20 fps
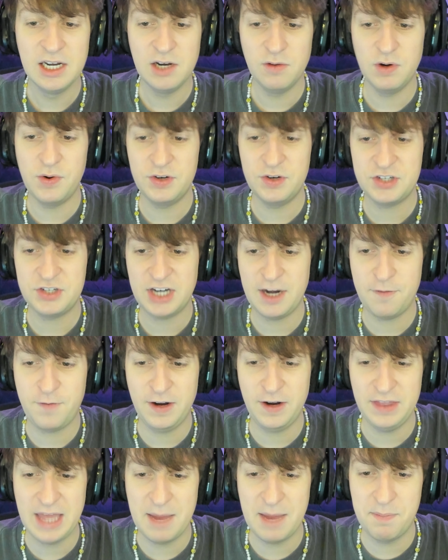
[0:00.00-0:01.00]
when we're trying to
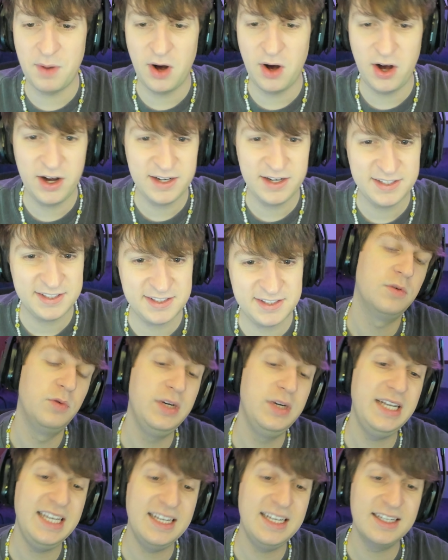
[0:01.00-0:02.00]
fight that boss. We
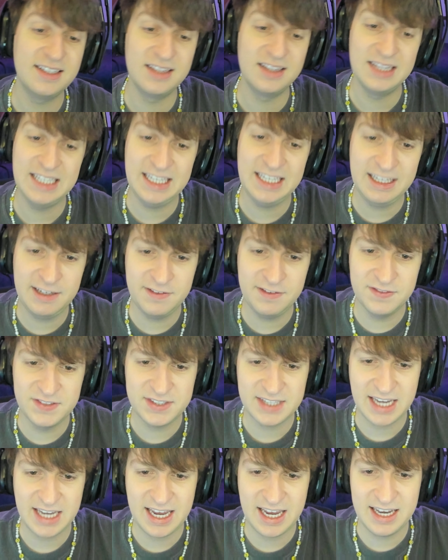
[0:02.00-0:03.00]
need
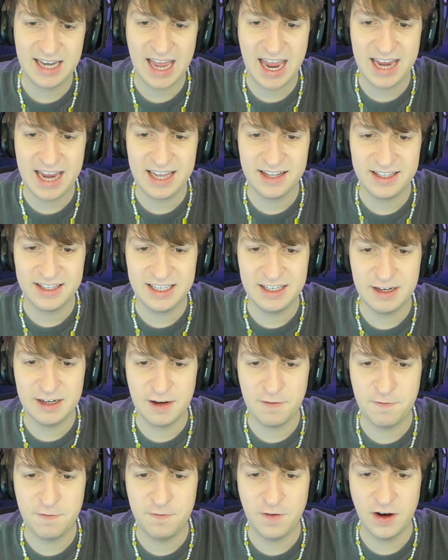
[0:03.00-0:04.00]
leaves and alien
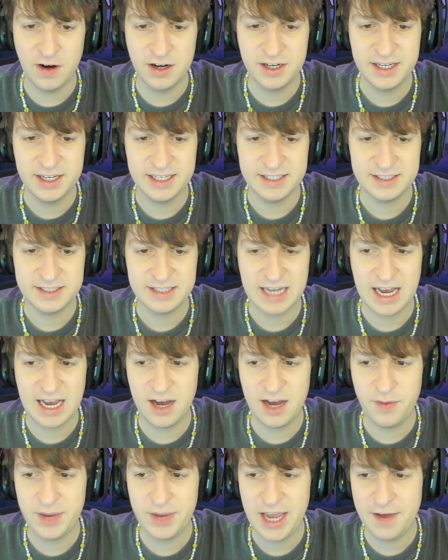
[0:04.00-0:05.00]
fungus.
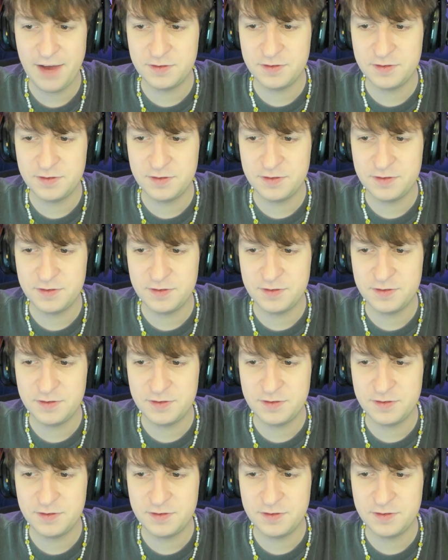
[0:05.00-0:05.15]
Uh, we have